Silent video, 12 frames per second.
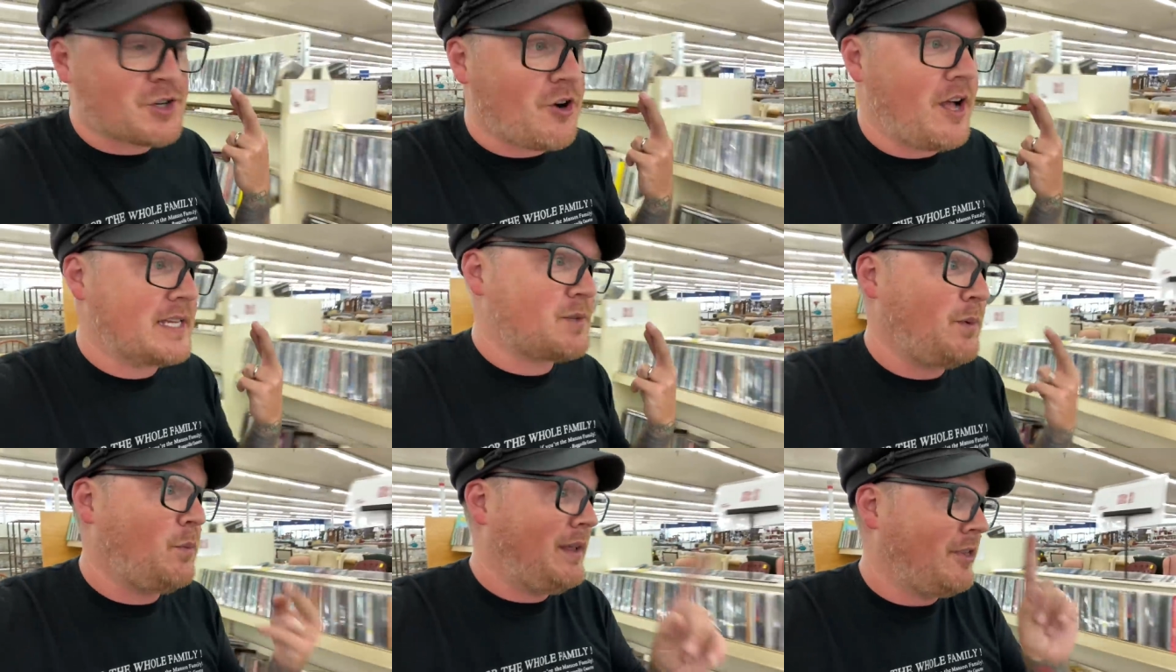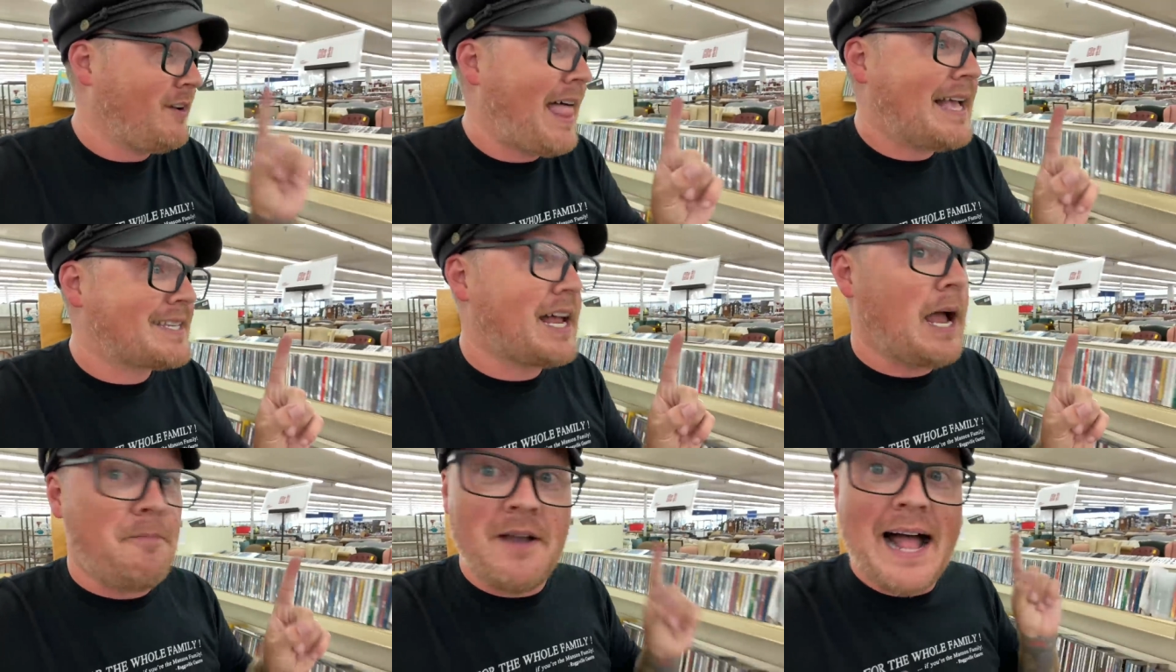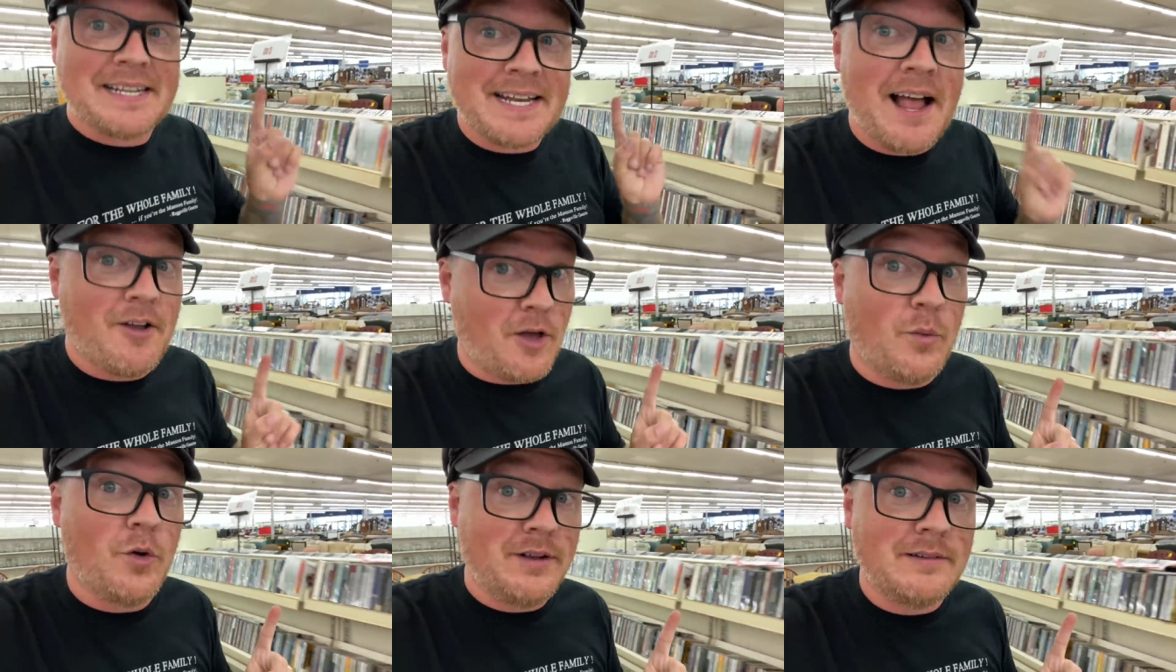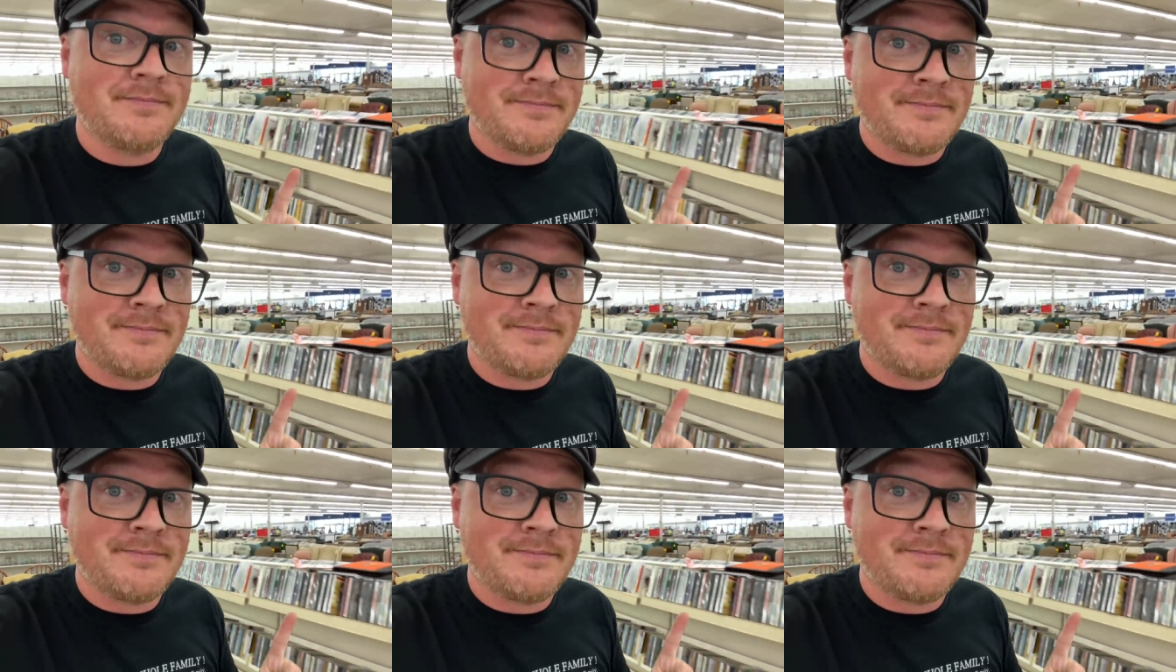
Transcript: crossed. We learned last time not to knock on wood.